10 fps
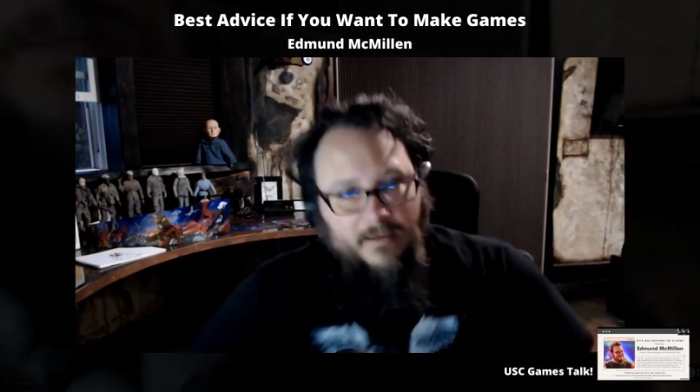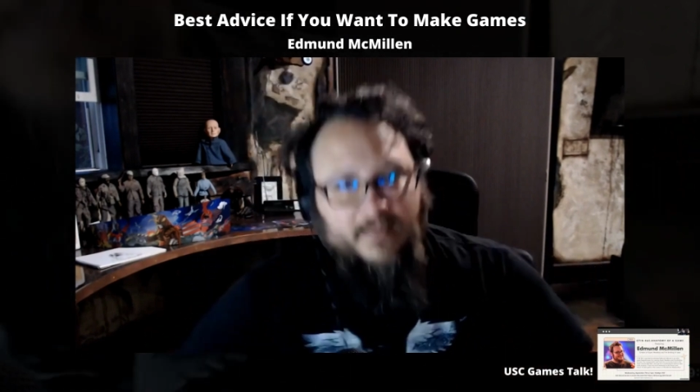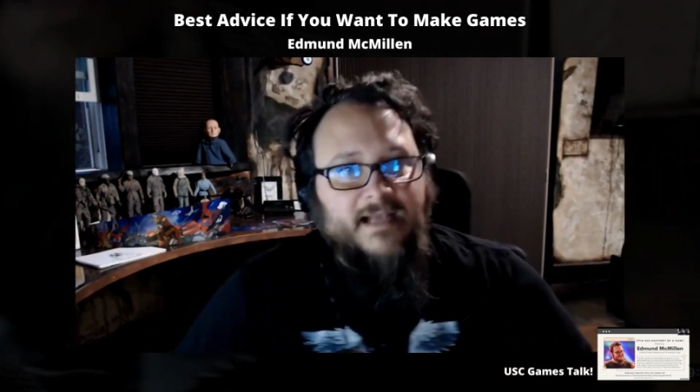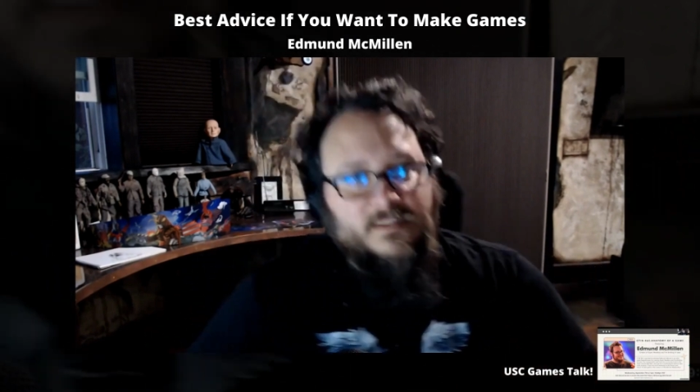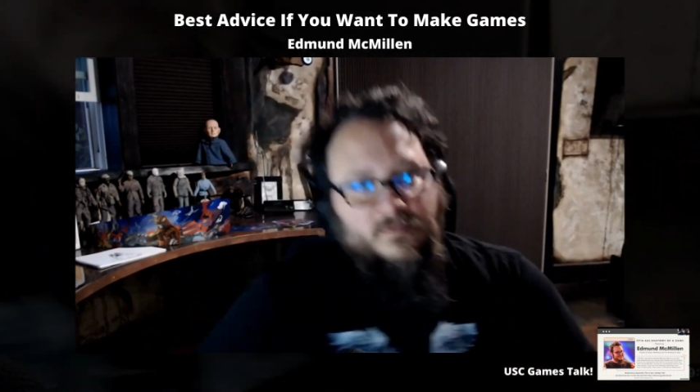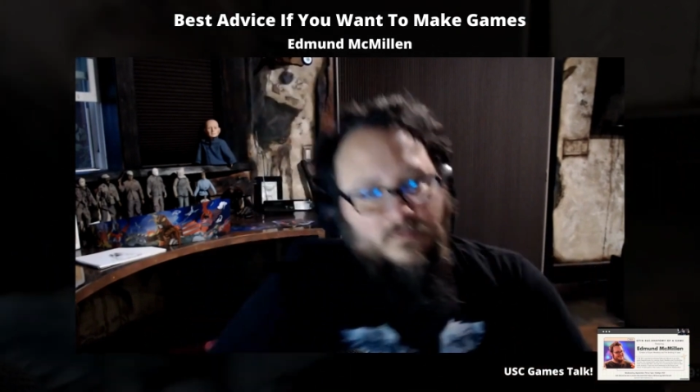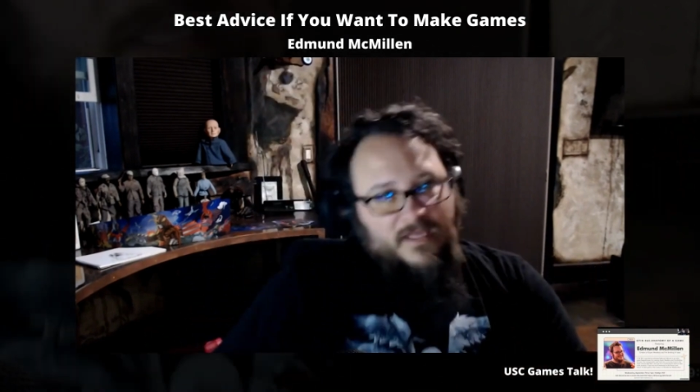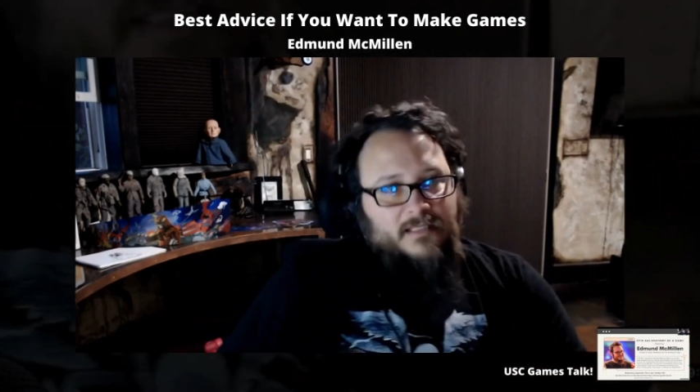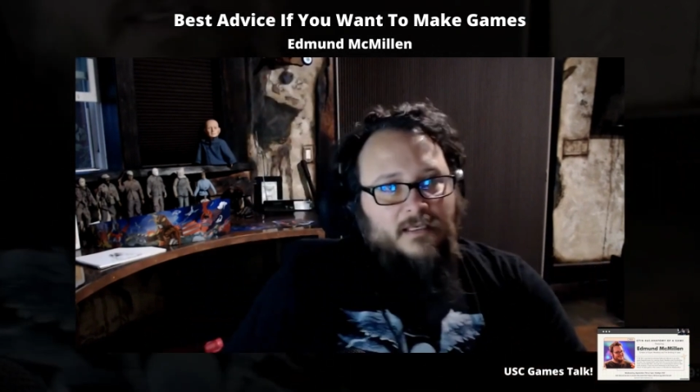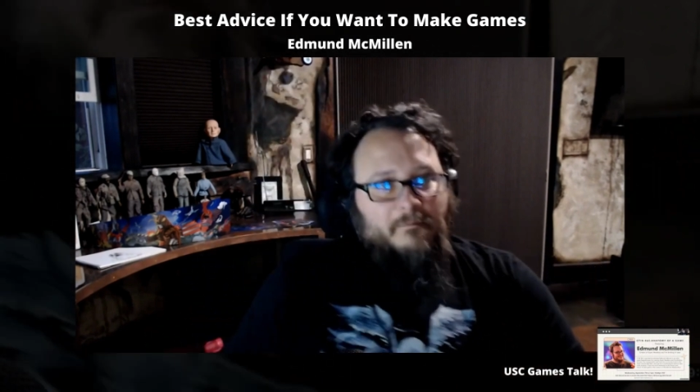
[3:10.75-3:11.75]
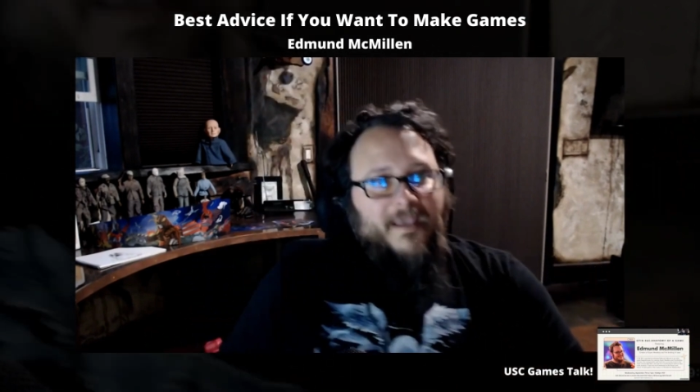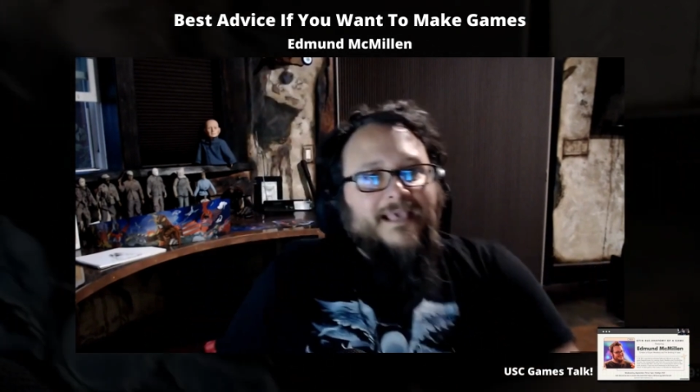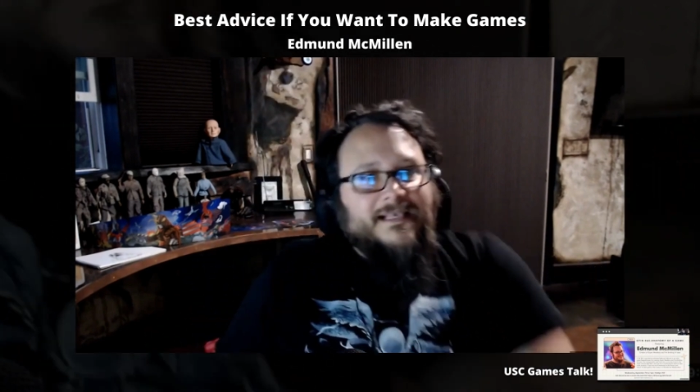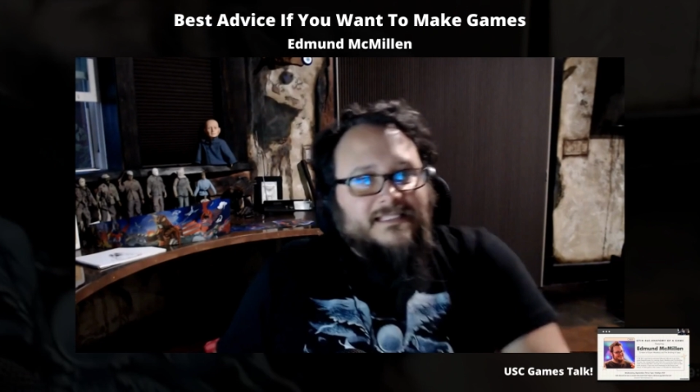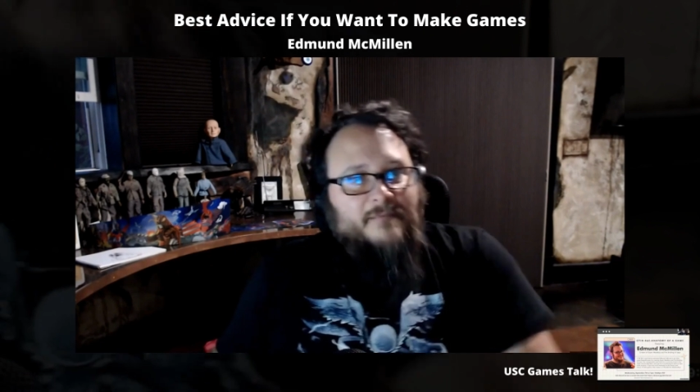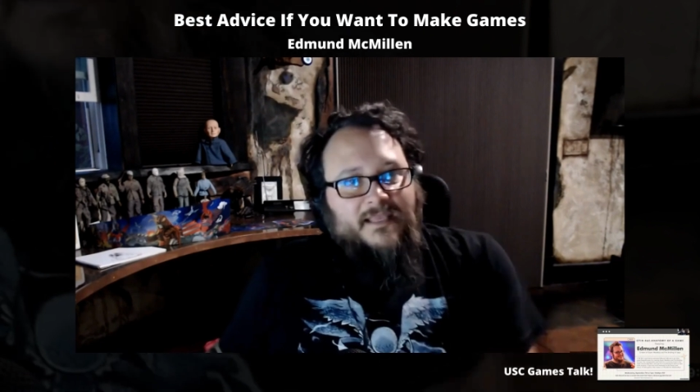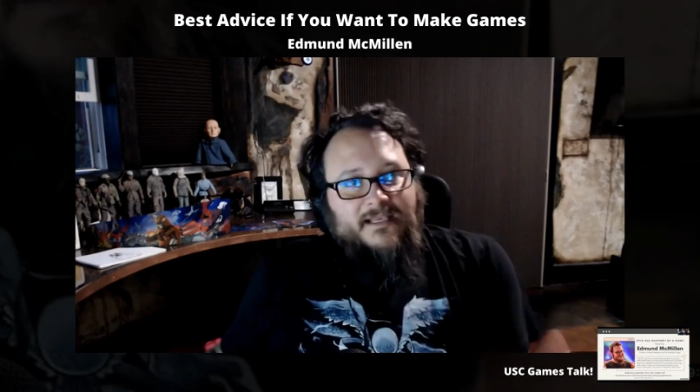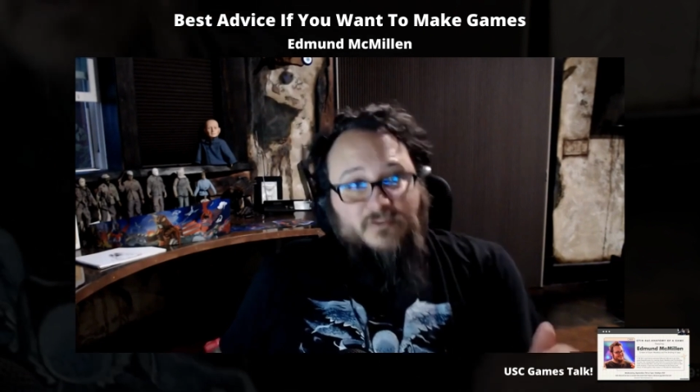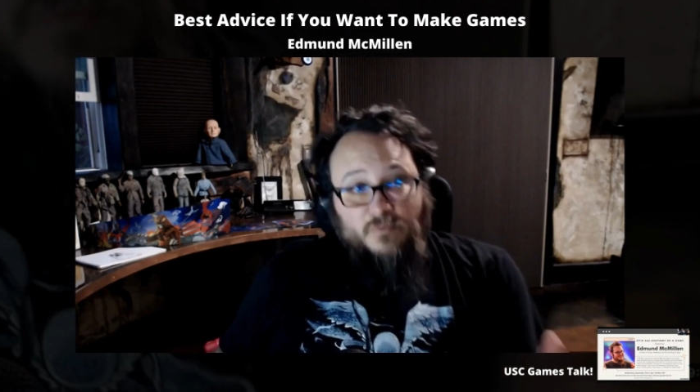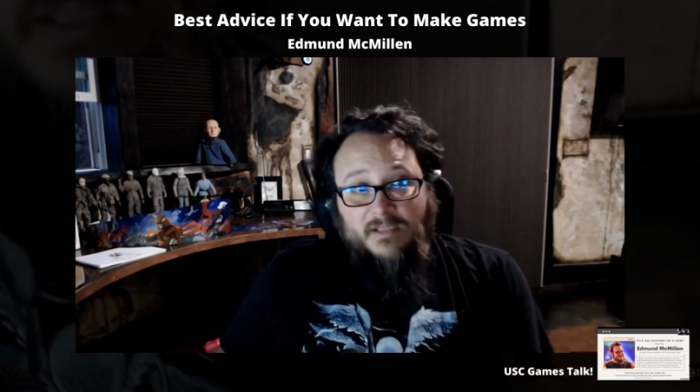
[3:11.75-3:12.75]
And that making something
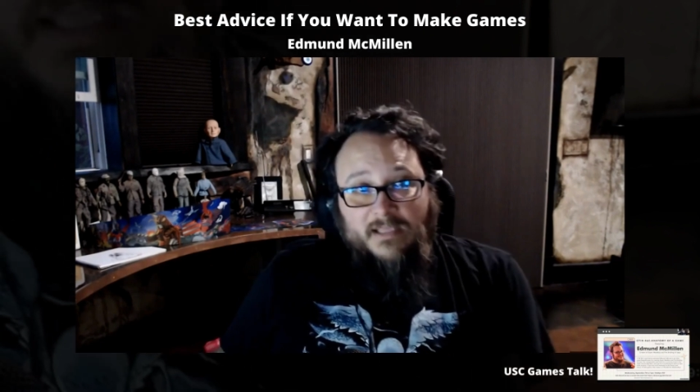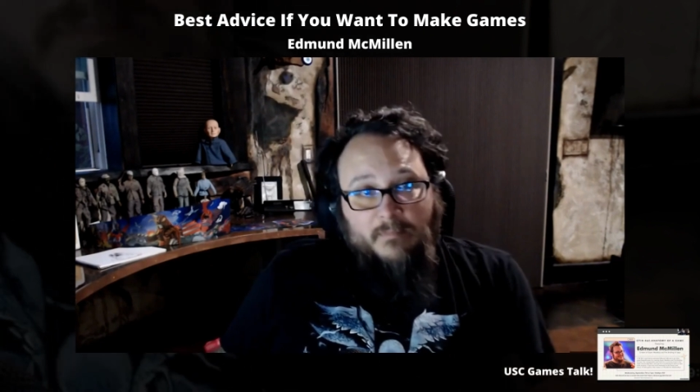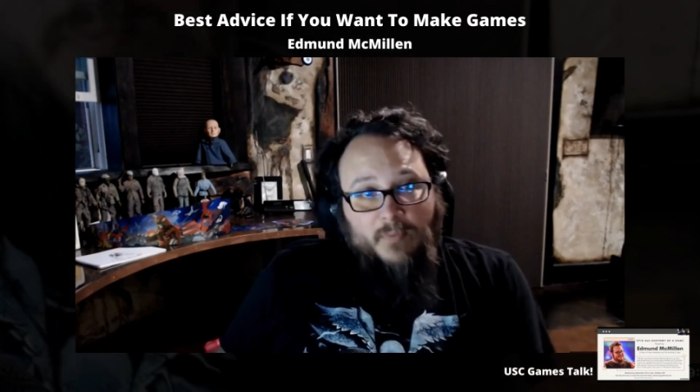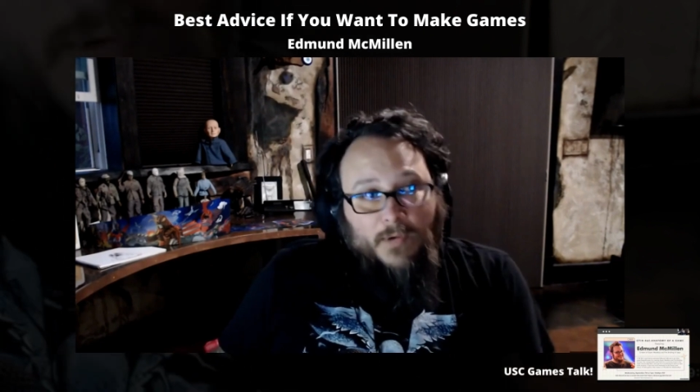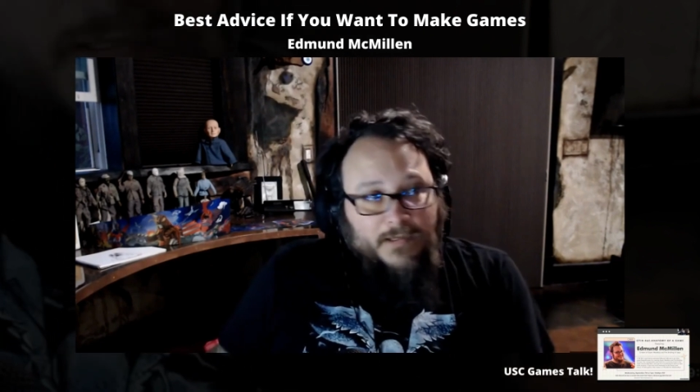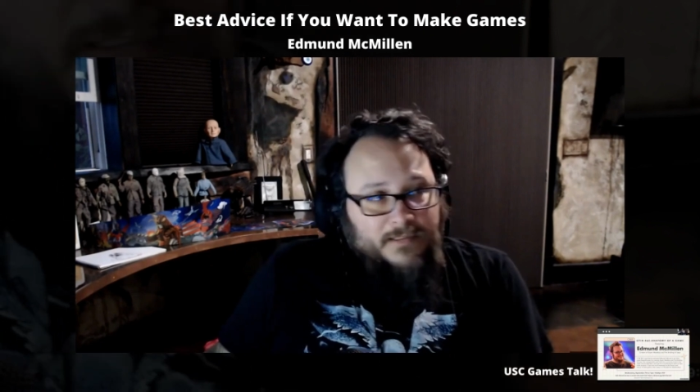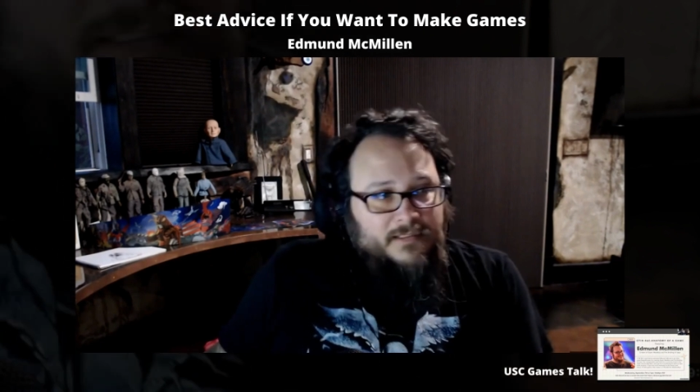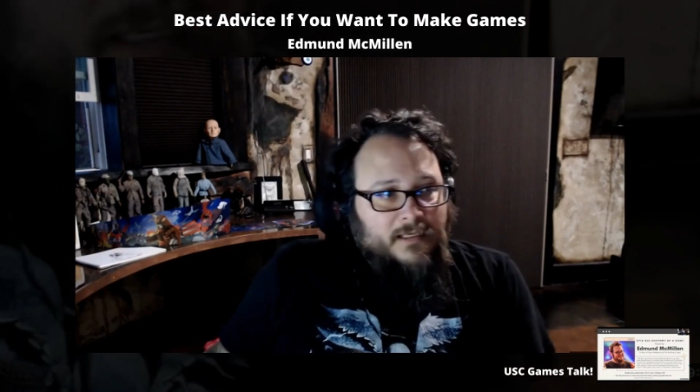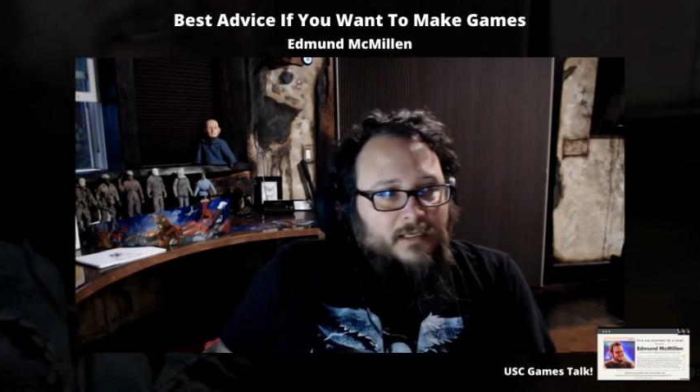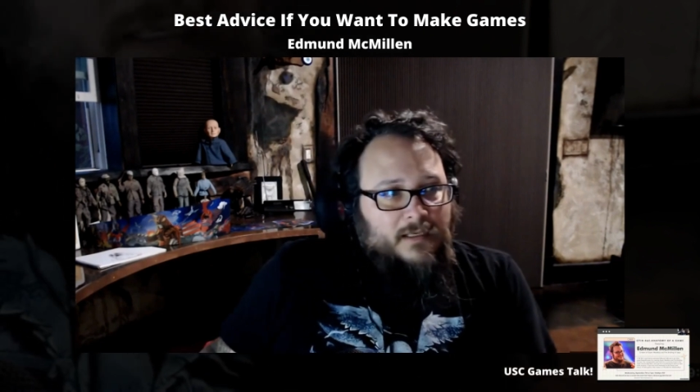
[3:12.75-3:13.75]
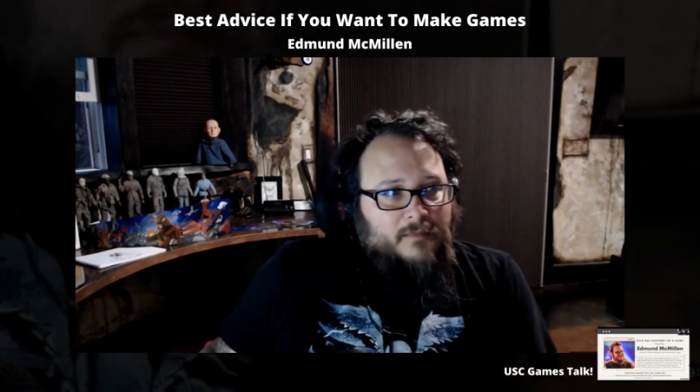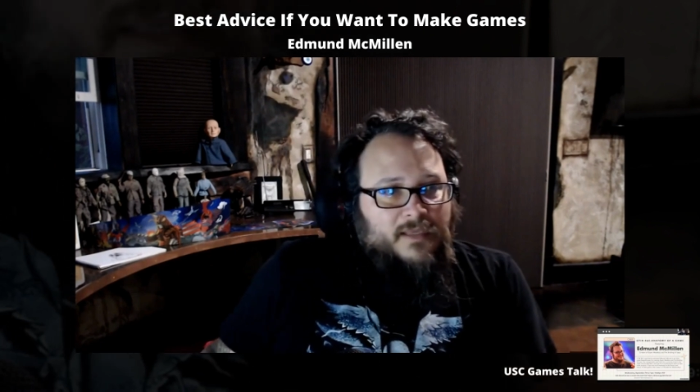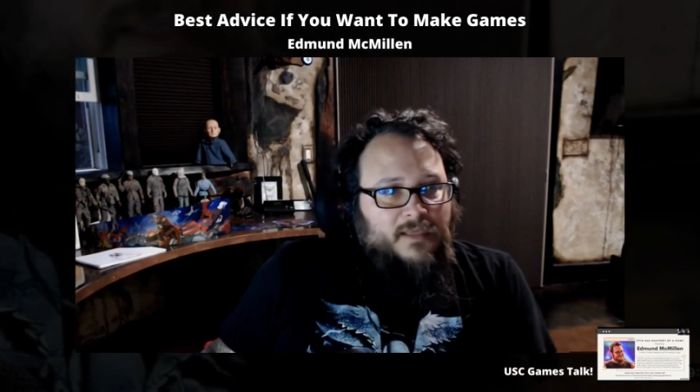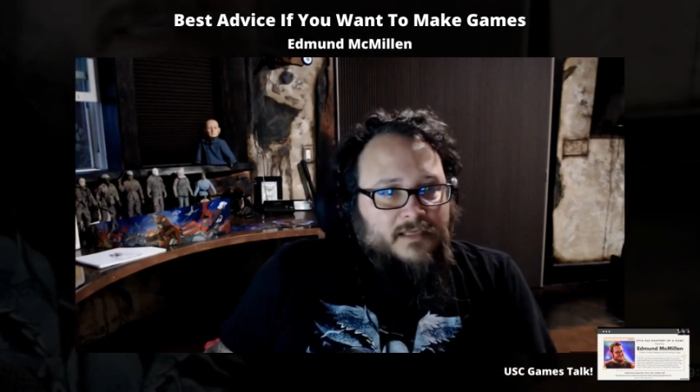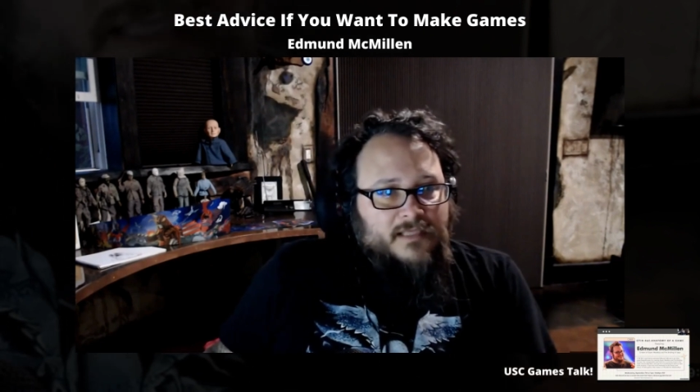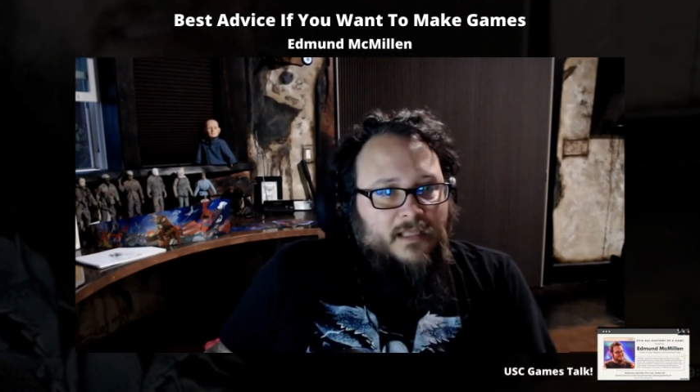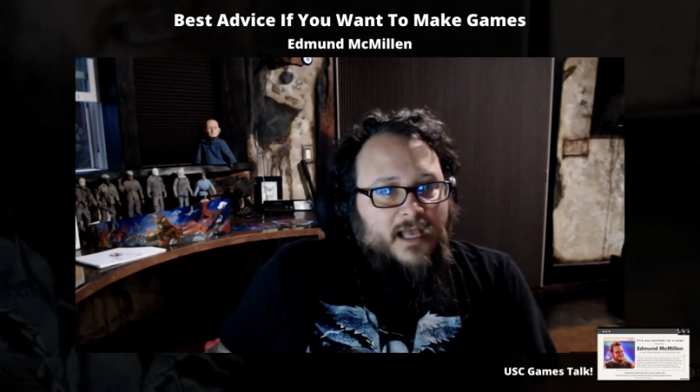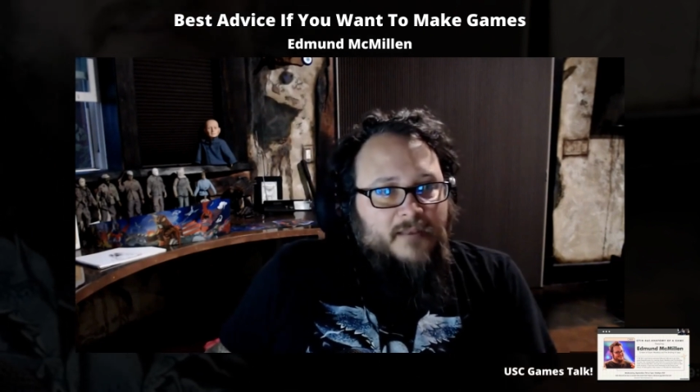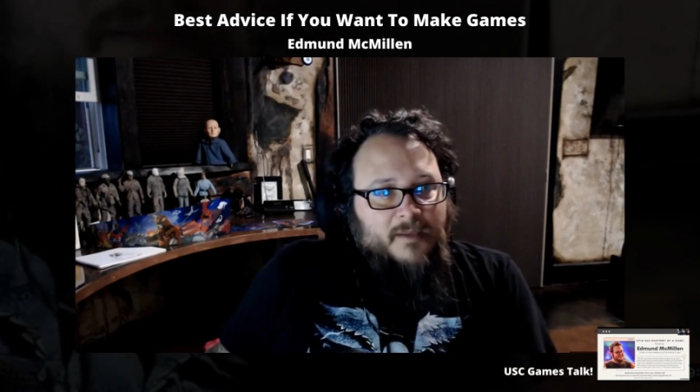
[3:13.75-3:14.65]
is really important, because a lot of